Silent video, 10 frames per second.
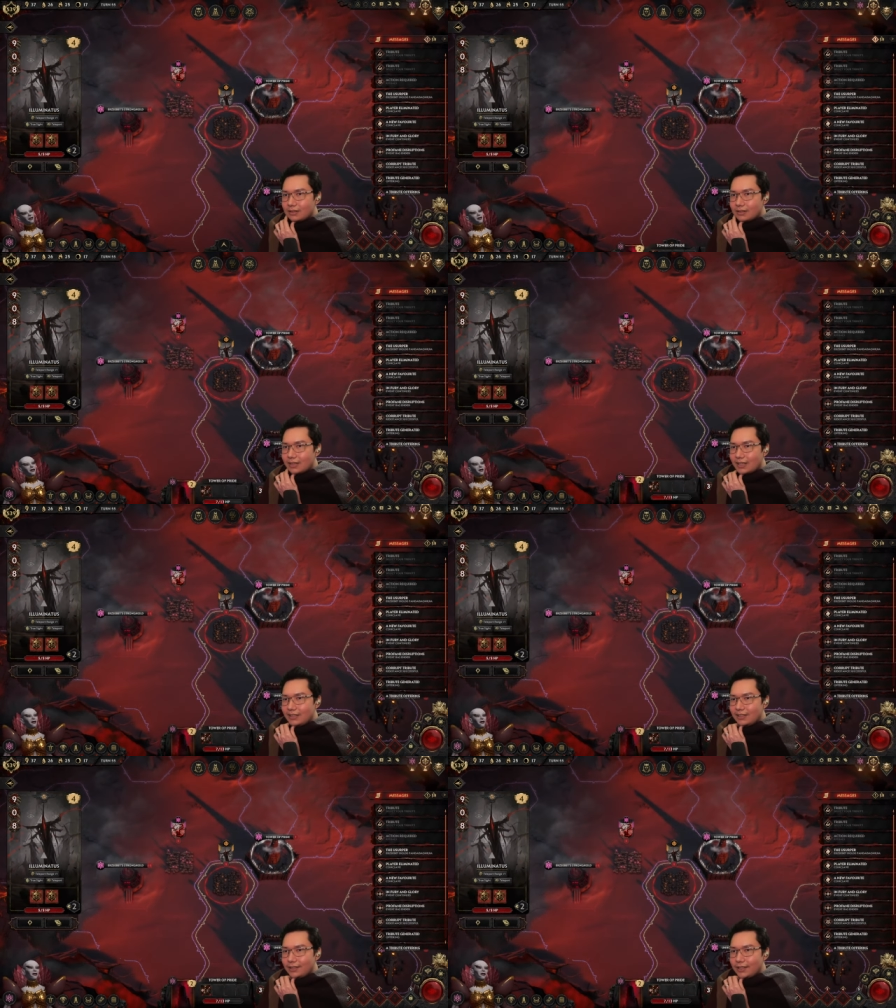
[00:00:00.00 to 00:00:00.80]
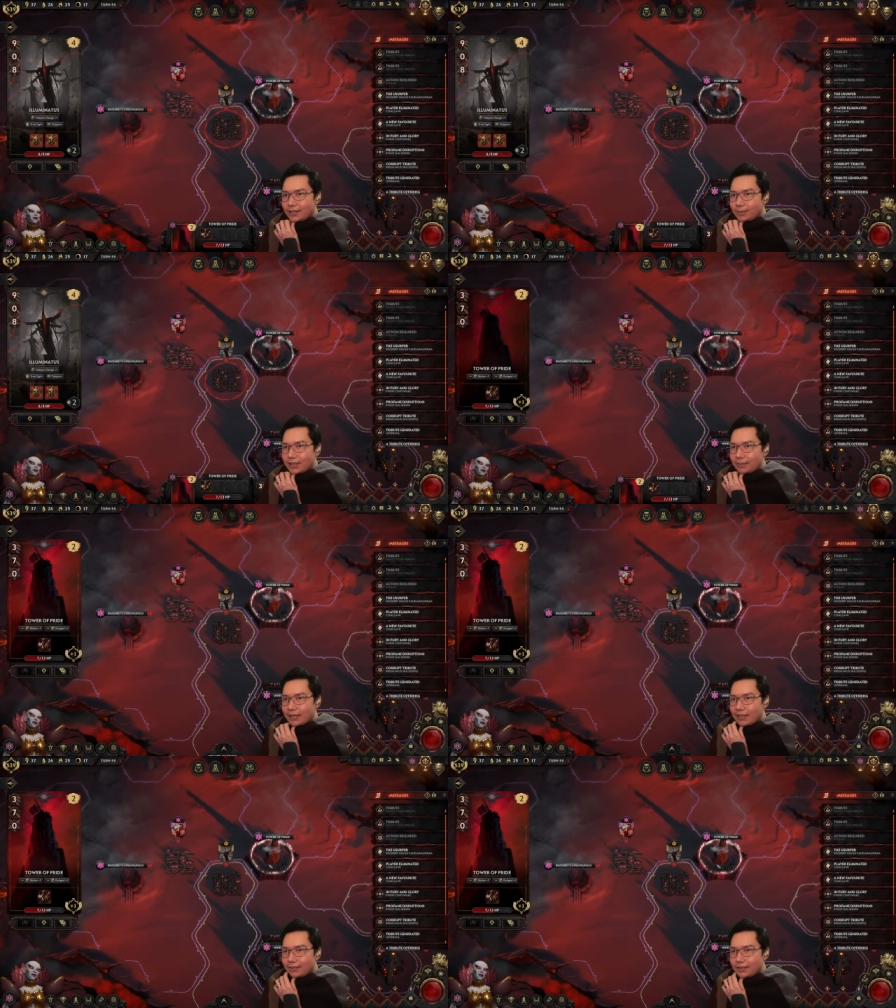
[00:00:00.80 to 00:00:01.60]
nine oh eight is pretty
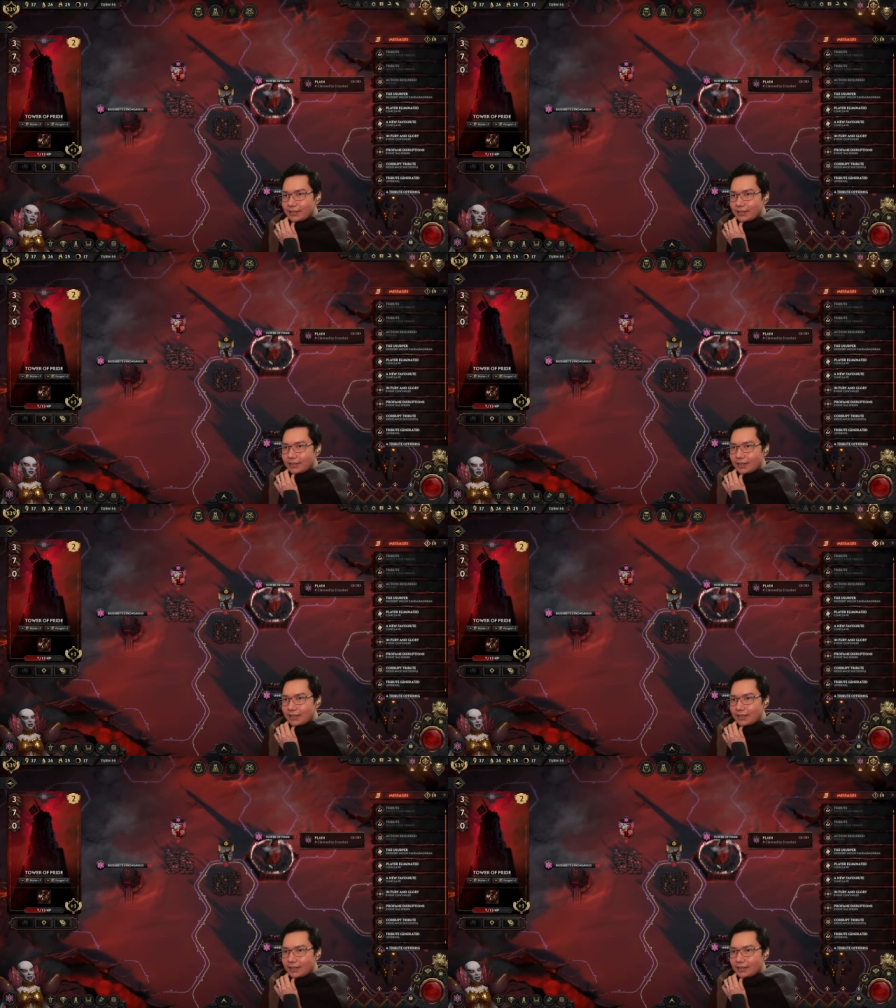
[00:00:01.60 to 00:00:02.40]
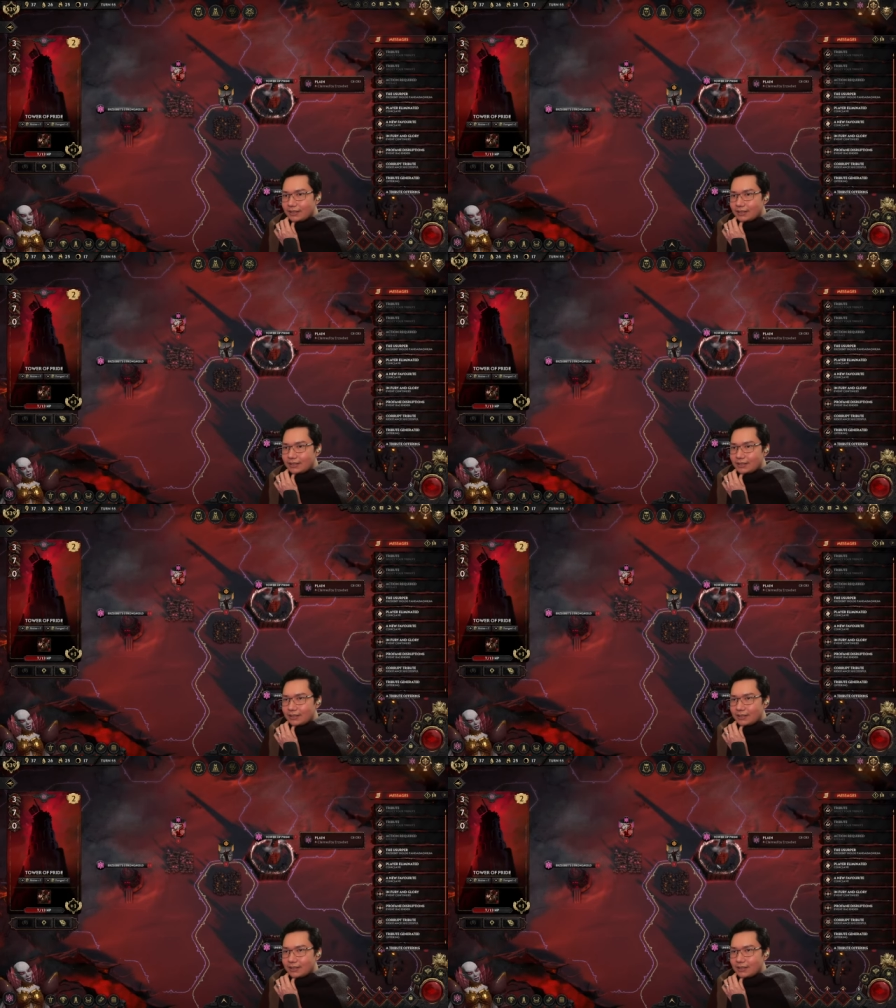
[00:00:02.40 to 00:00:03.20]
powerful. nine
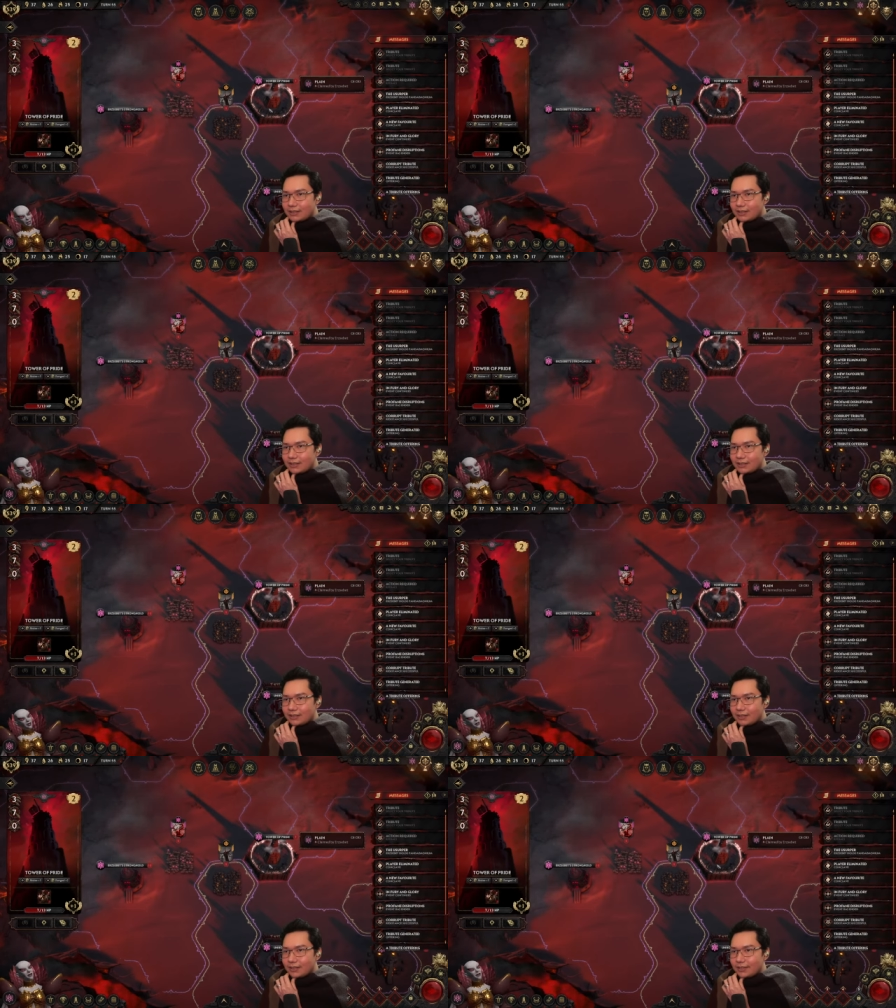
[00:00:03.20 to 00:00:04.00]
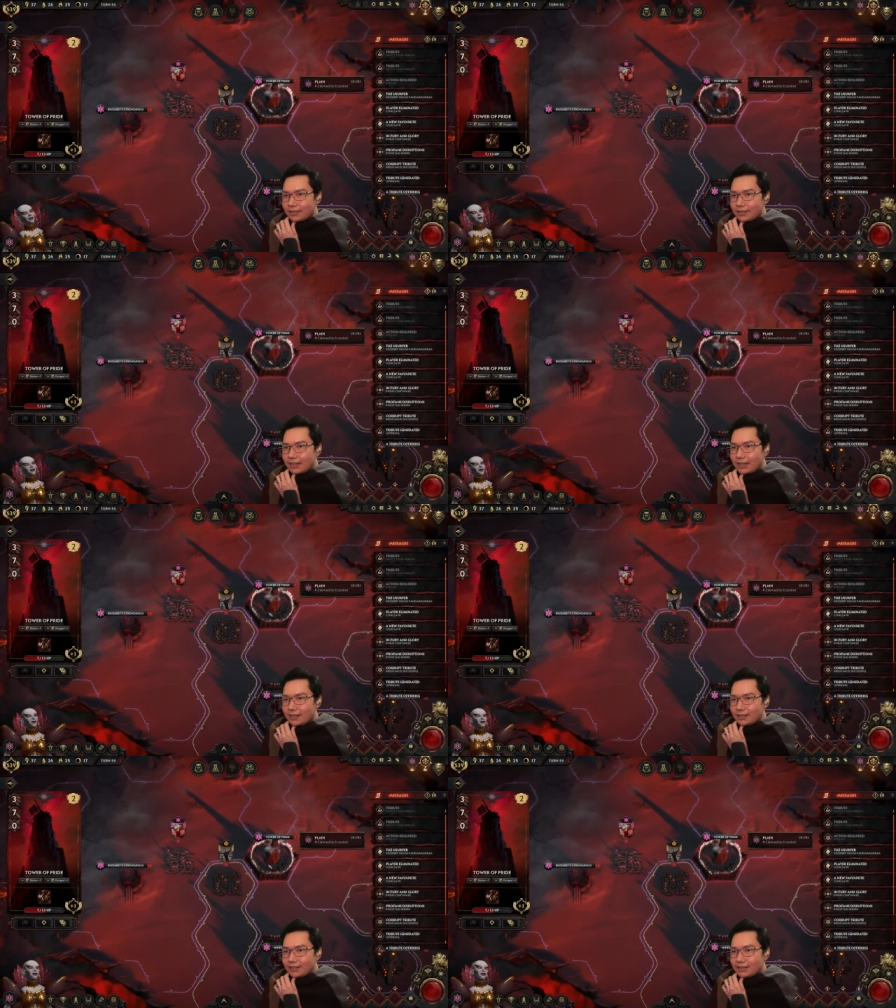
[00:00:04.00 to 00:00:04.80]
six oh
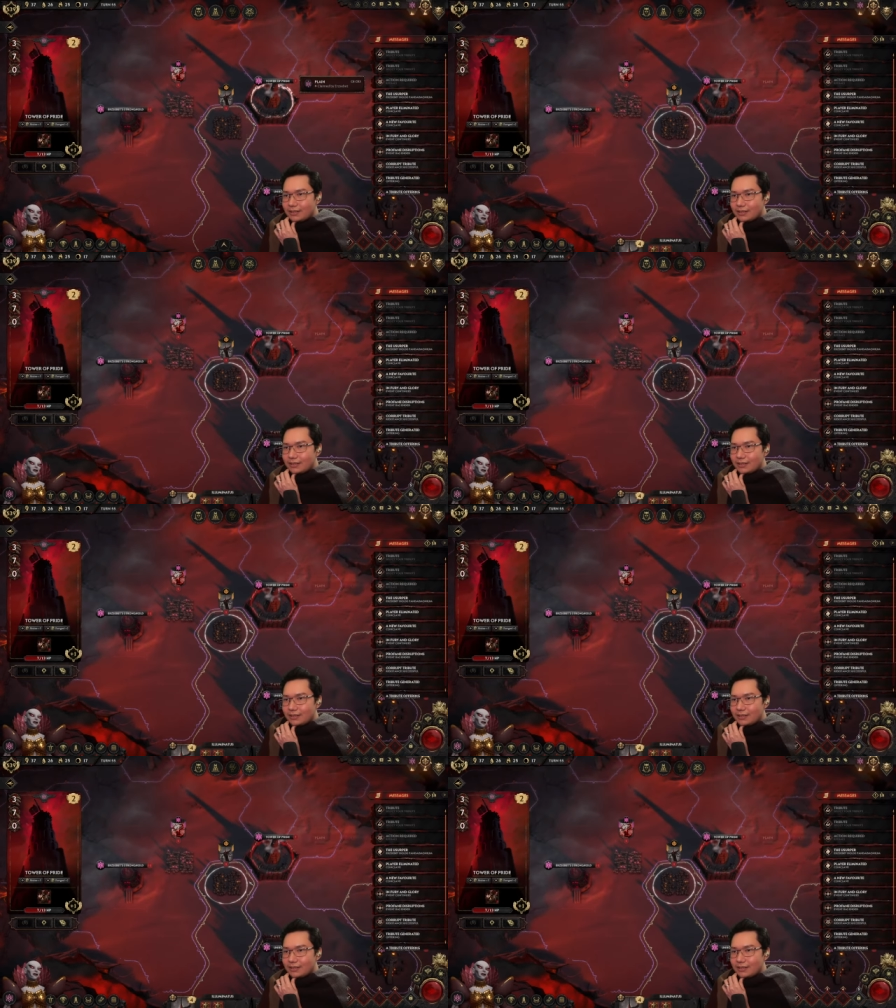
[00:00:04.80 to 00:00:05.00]
eight.